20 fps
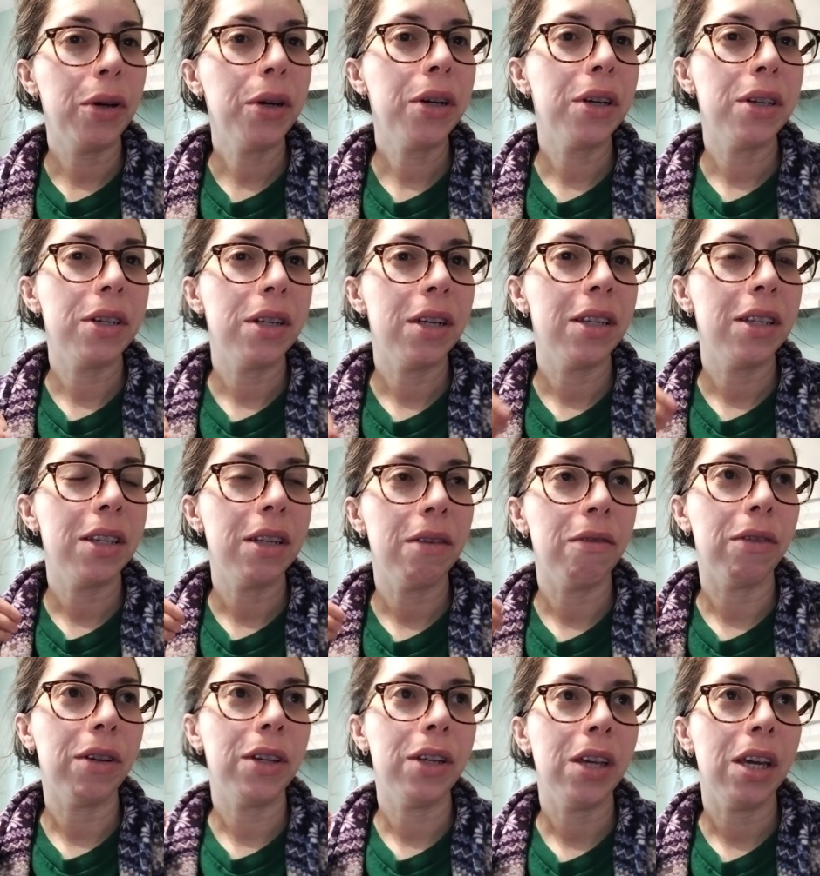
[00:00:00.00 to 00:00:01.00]
doesn't
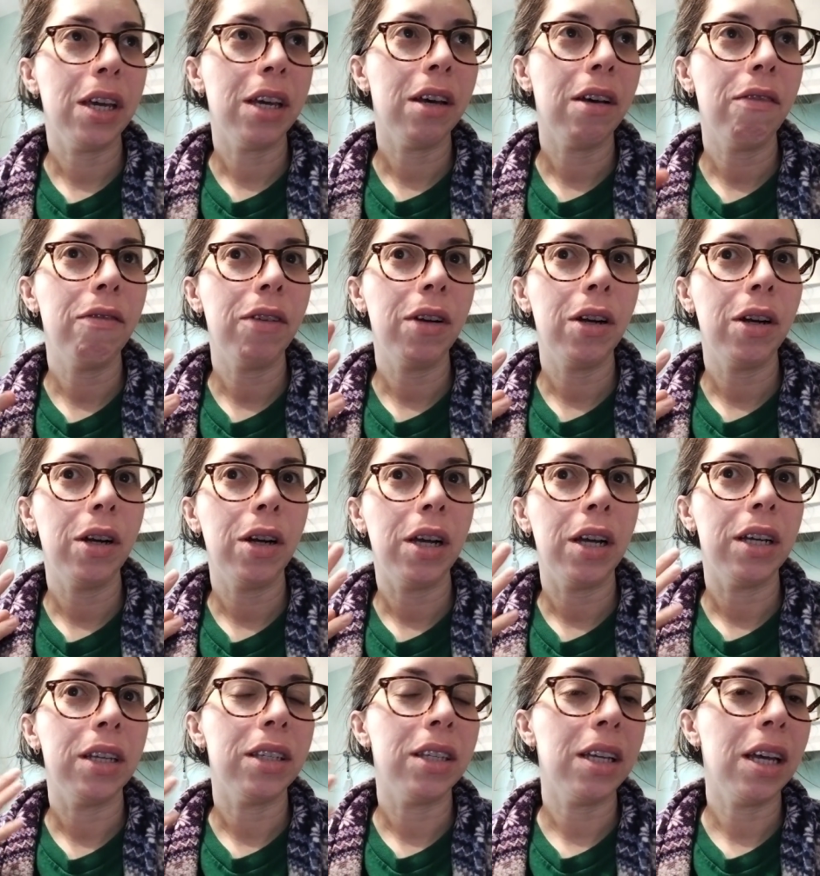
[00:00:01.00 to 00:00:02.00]
really cover
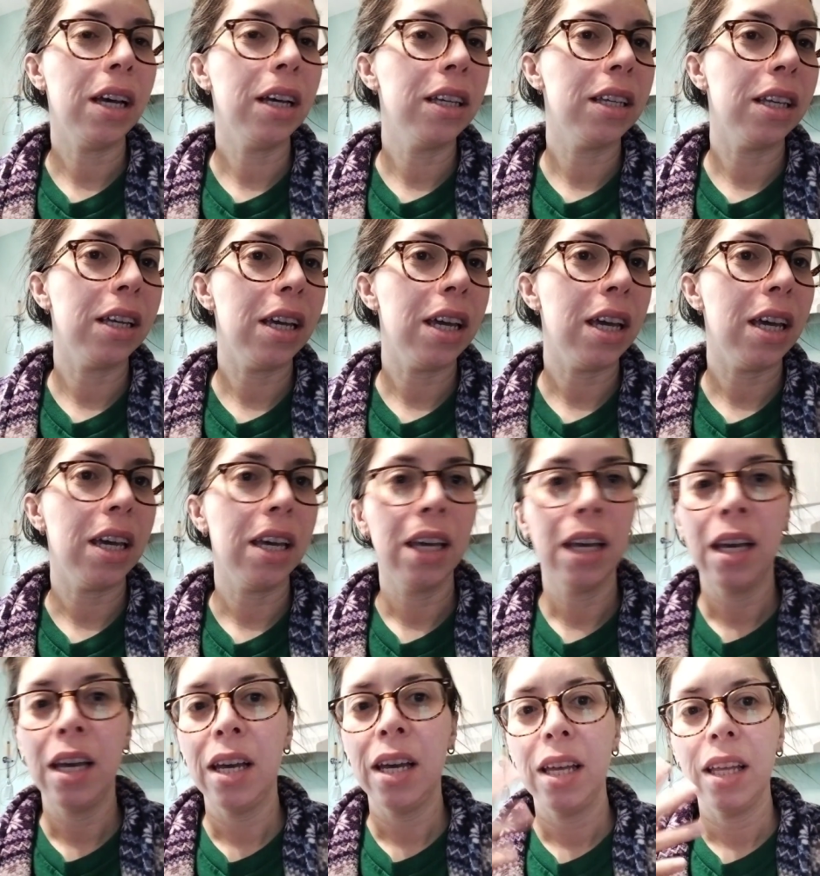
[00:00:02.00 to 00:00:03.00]
exactly,
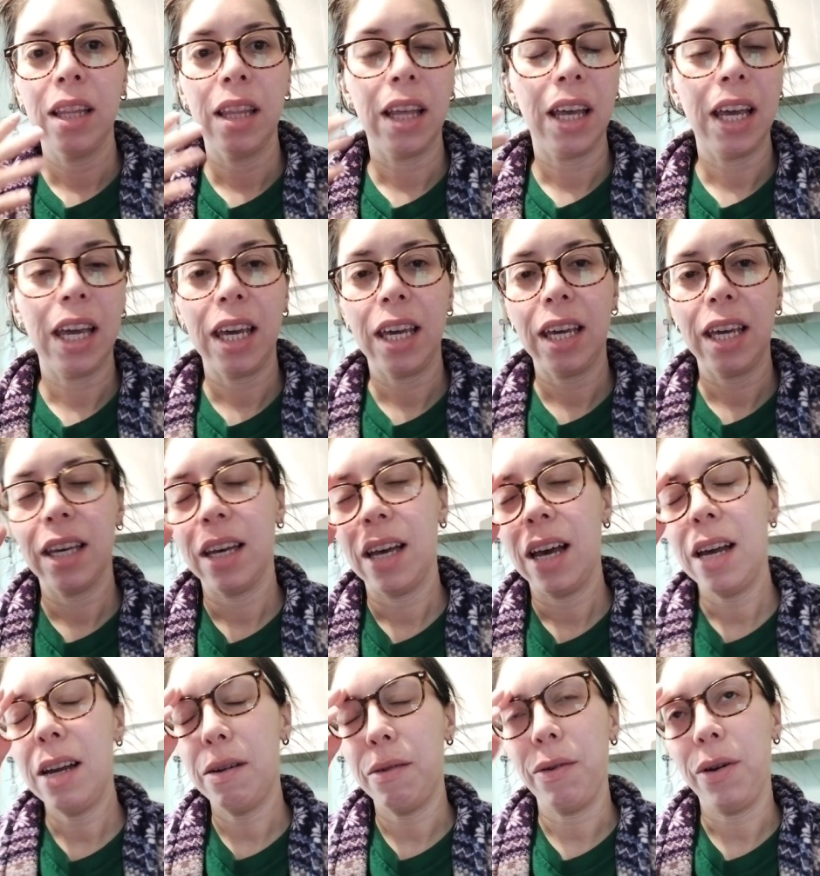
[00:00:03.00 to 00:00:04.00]
like, I don't
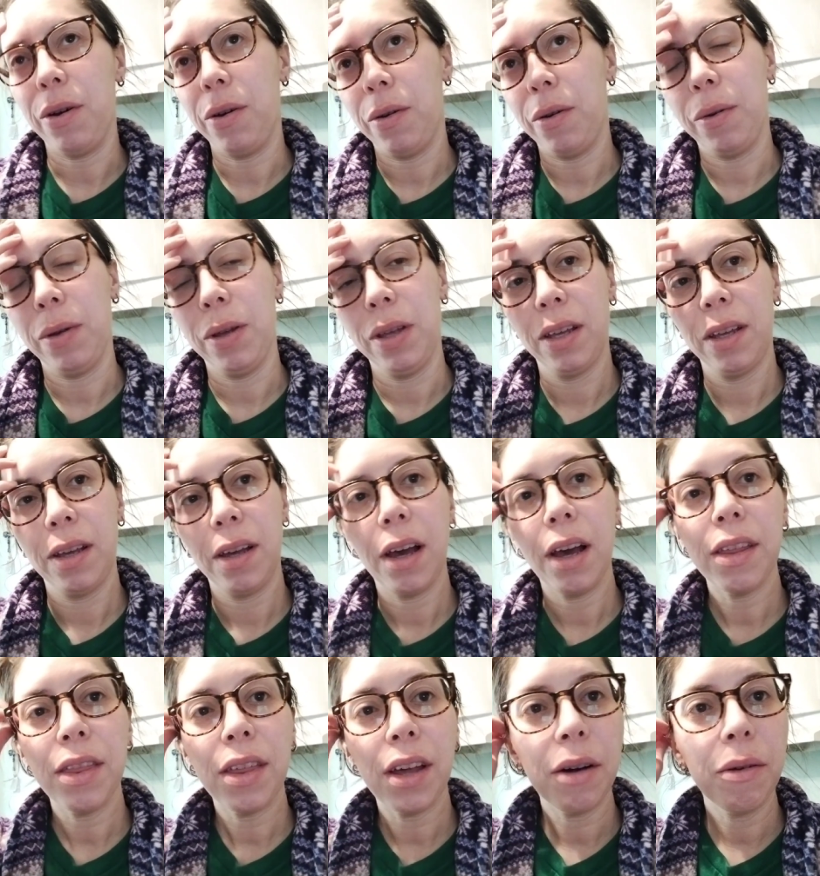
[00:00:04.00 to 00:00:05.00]
know. I thought it
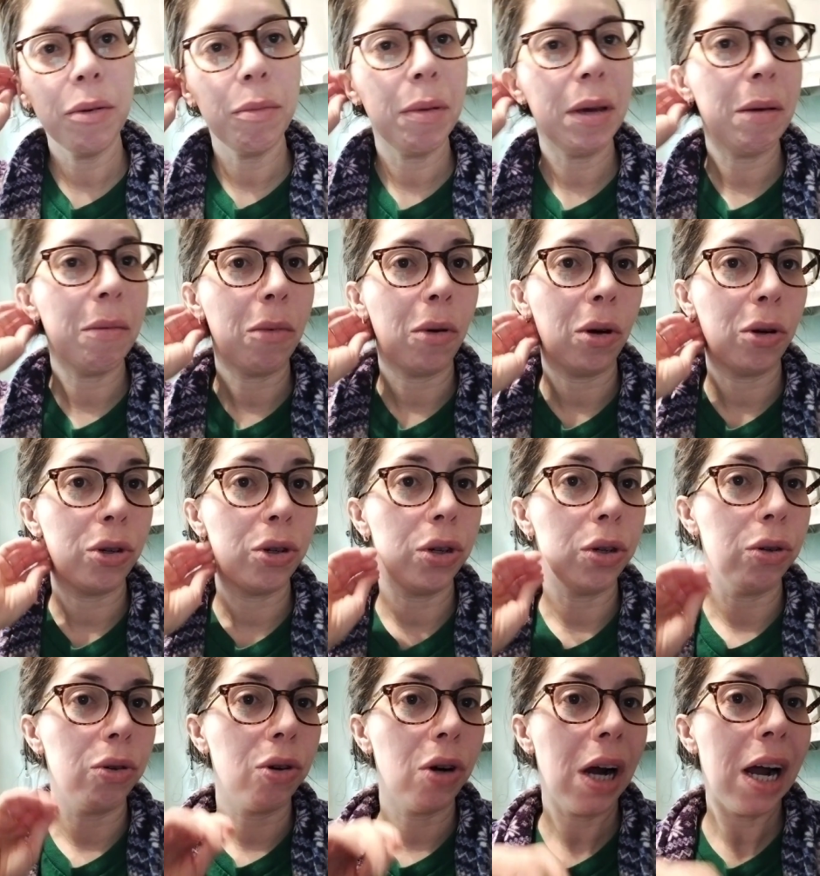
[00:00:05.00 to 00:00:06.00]
would be more true
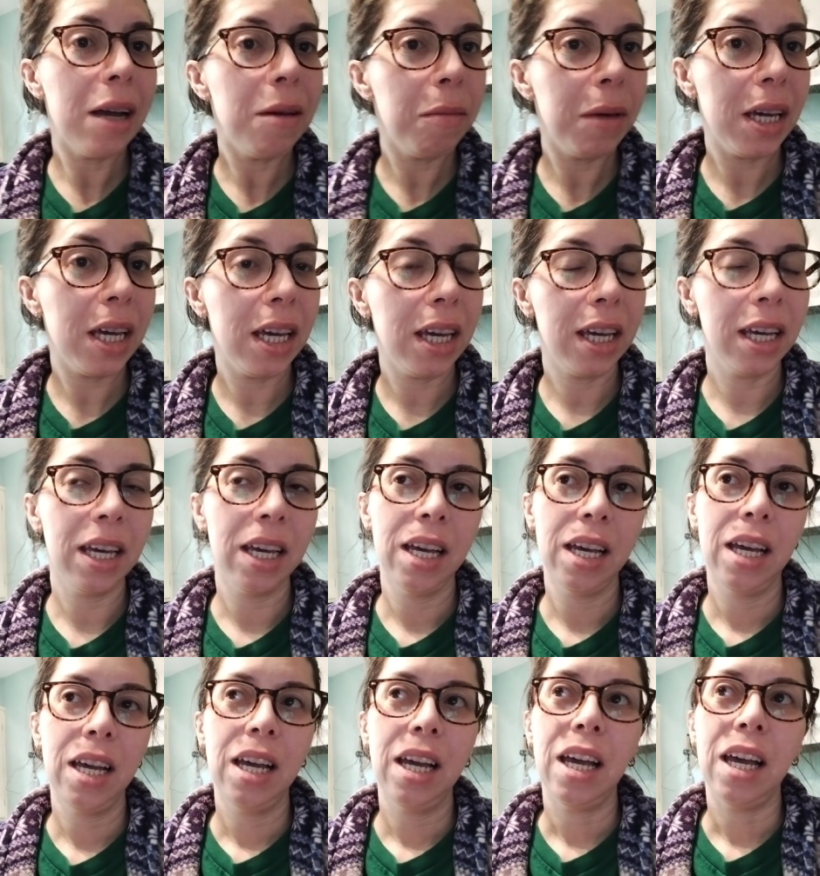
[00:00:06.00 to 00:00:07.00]
crimey
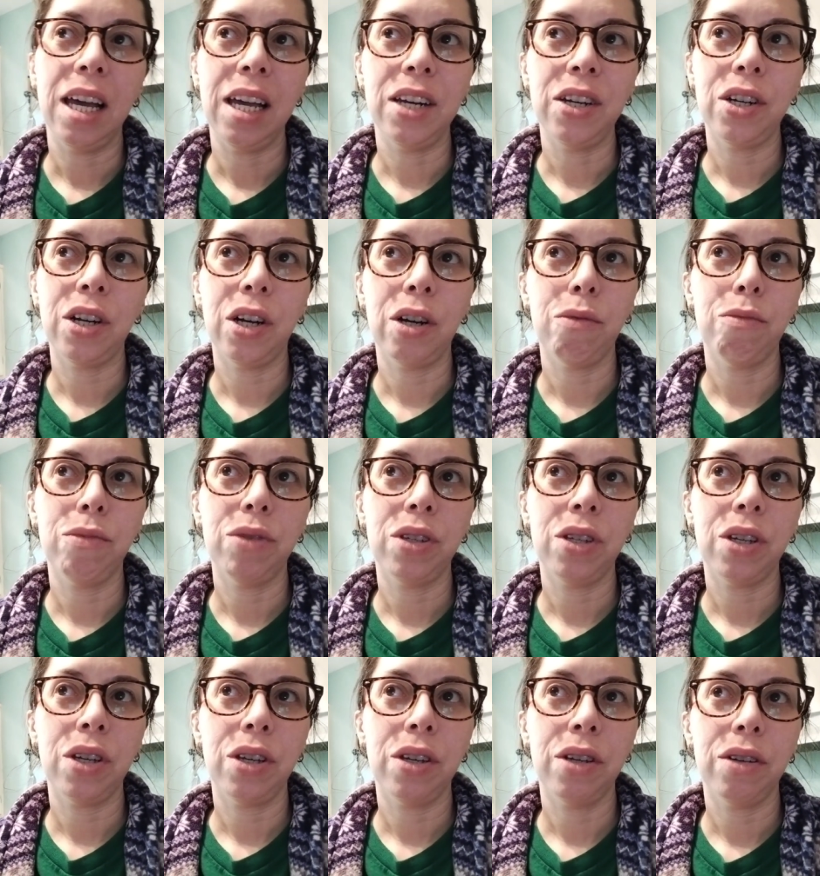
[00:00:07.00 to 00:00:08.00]
in terms
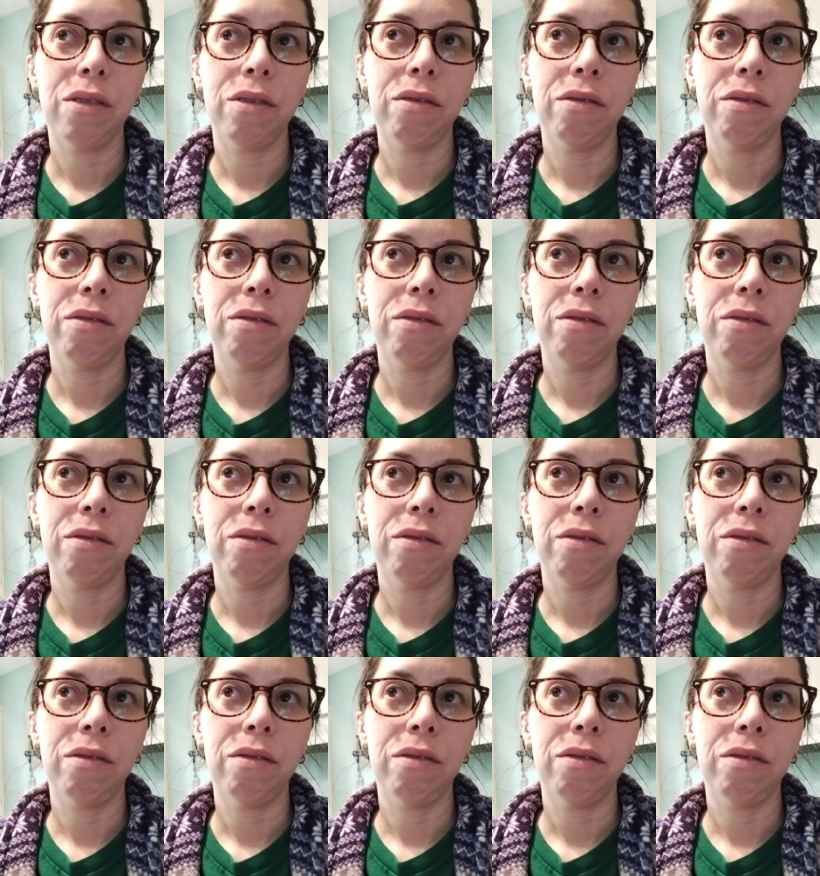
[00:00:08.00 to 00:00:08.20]
of